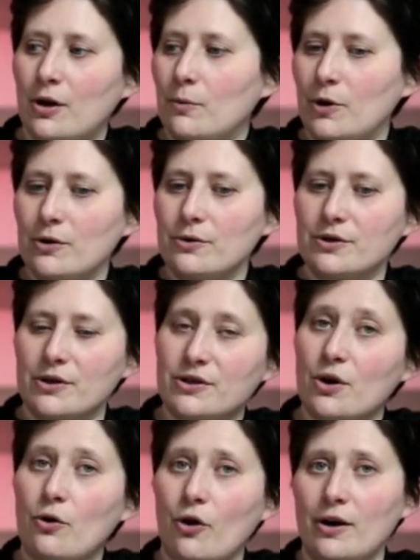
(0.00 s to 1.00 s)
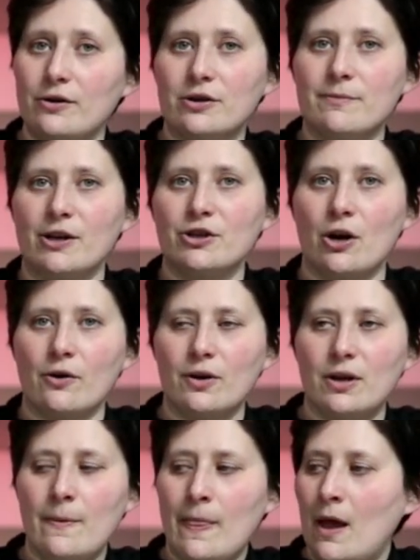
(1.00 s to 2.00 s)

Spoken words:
We used the stone grinder to make chocolate.